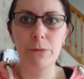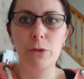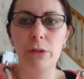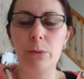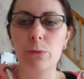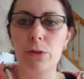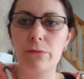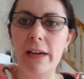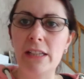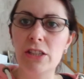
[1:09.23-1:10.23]
tonic water
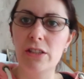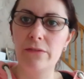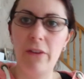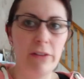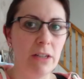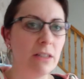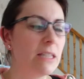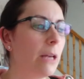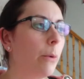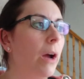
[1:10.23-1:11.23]
range. Very nice
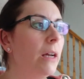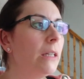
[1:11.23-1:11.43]
they were.